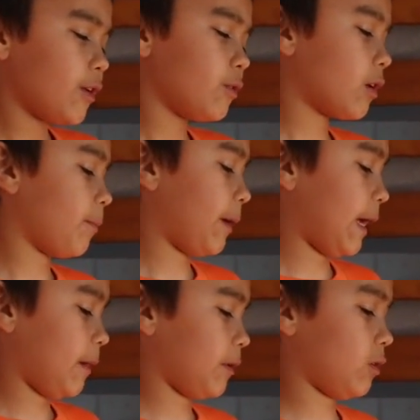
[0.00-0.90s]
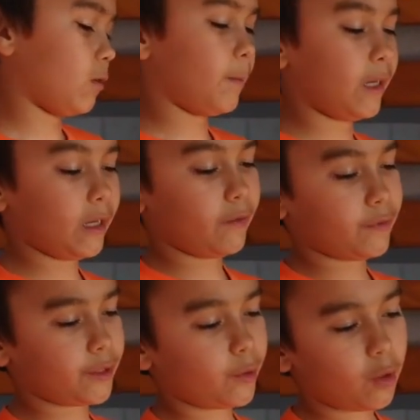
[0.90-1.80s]
You can pet him a little bit. If
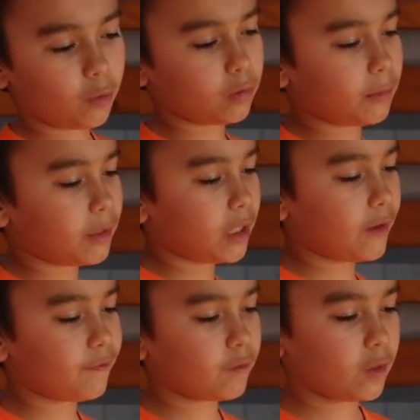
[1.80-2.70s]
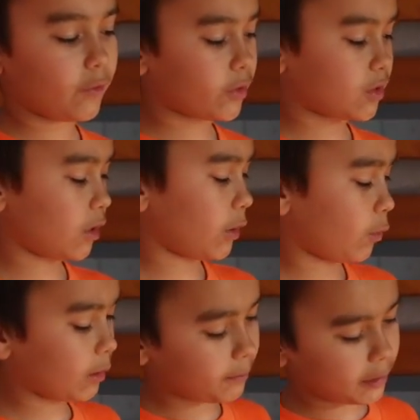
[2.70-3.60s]
you don't hold him enough, if there's only
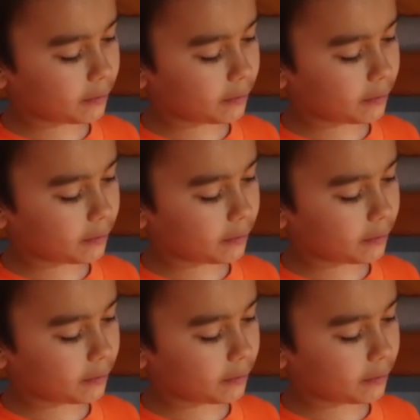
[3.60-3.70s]
one